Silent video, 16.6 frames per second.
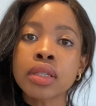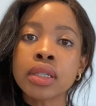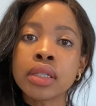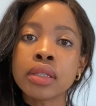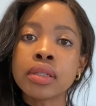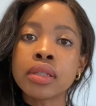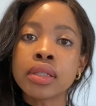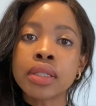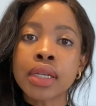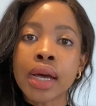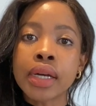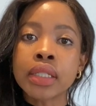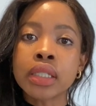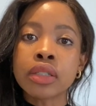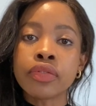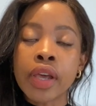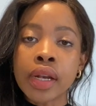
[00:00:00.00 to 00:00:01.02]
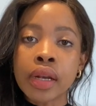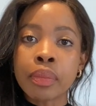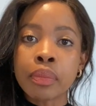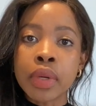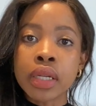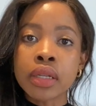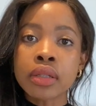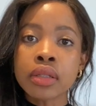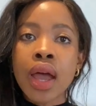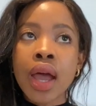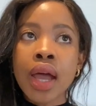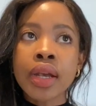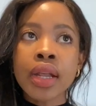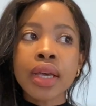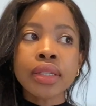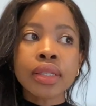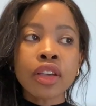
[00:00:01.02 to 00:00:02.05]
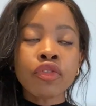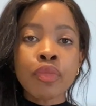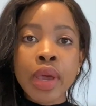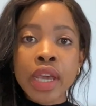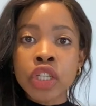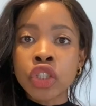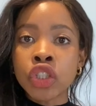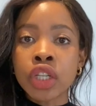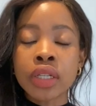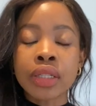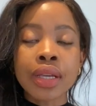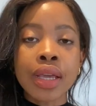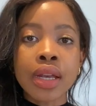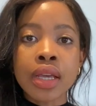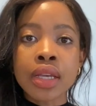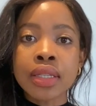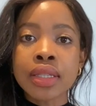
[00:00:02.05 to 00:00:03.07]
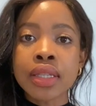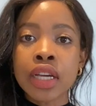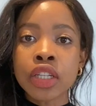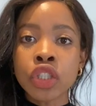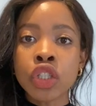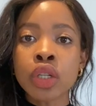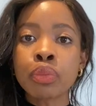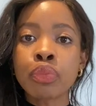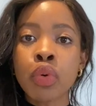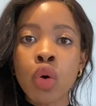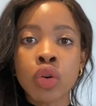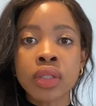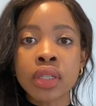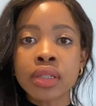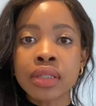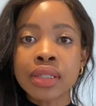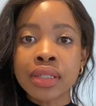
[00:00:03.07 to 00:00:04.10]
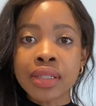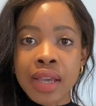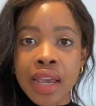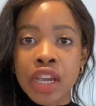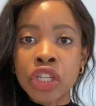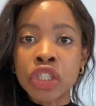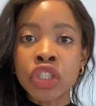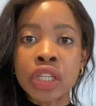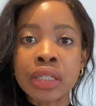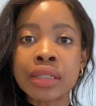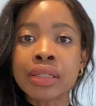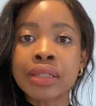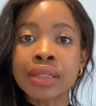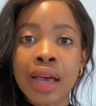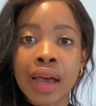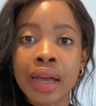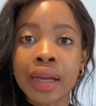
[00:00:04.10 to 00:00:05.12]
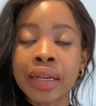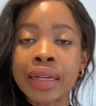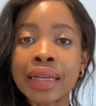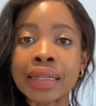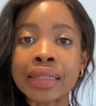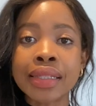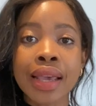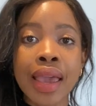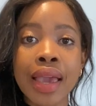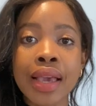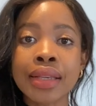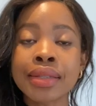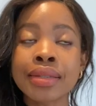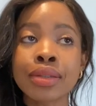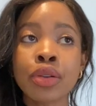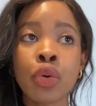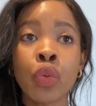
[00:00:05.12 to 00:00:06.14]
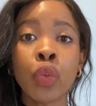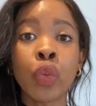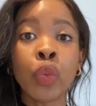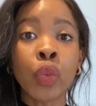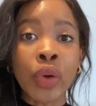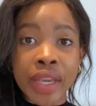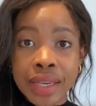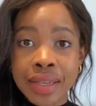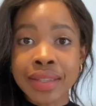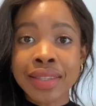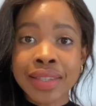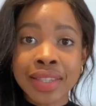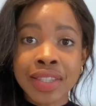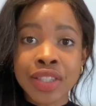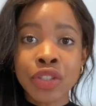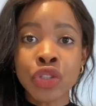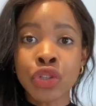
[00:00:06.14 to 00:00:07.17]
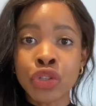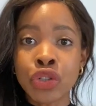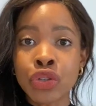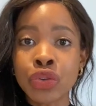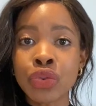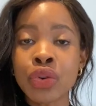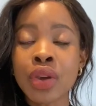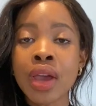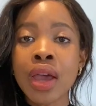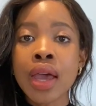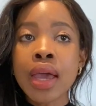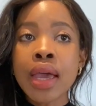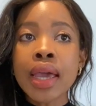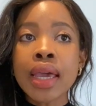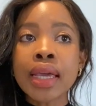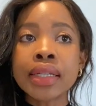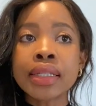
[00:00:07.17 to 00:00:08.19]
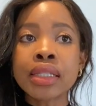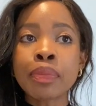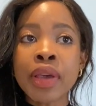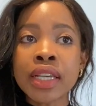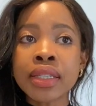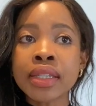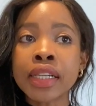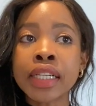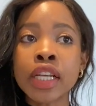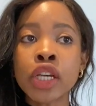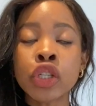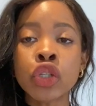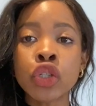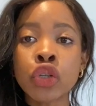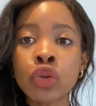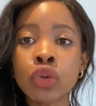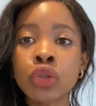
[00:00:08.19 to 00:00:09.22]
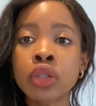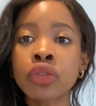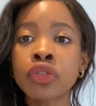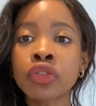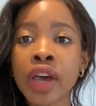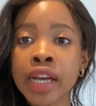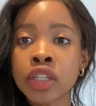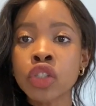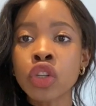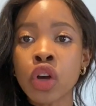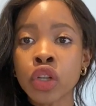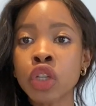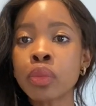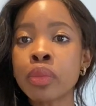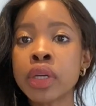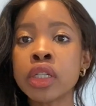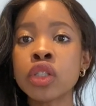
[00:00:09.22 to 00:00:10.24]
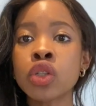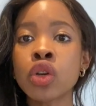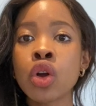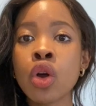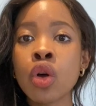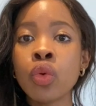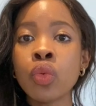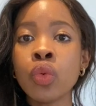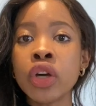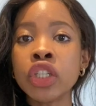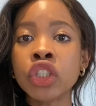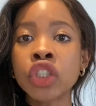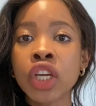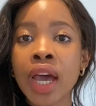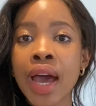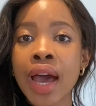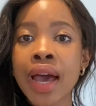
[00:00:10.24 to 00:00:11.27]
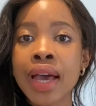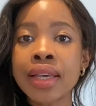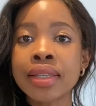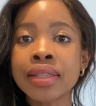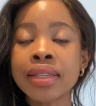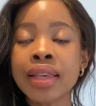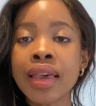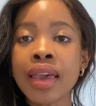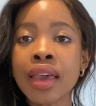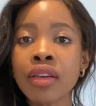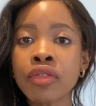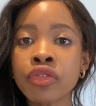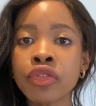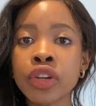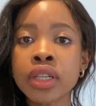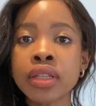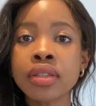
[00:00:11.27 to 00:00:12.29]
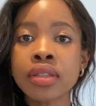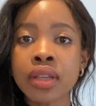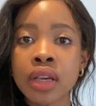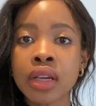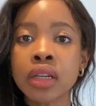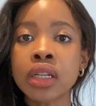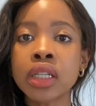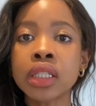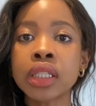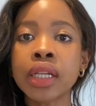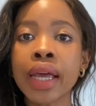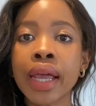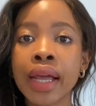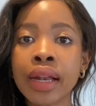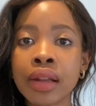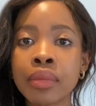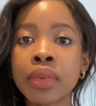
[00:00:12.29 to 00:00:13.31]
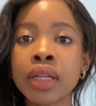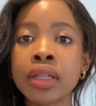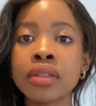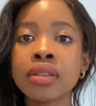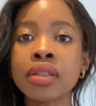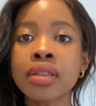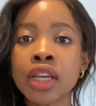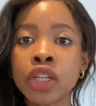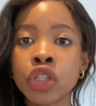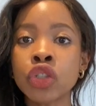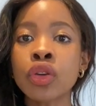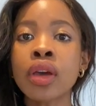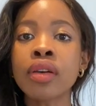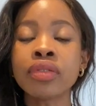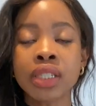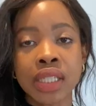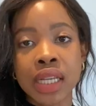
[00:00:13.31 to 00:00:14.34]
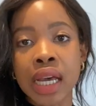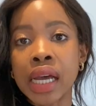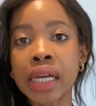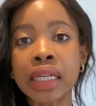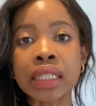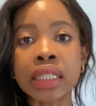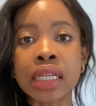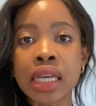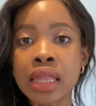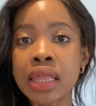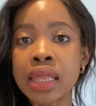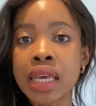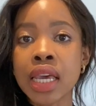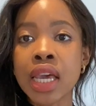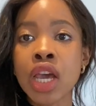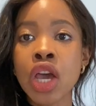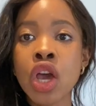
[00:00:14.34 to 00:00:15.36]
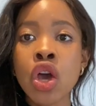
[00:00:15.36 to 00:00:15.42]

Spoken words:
in design development. And as I've mentioned, it is such an important stage in design. It takes weeks to do. It's basically a huge fat document which has every single element that you have designed in there.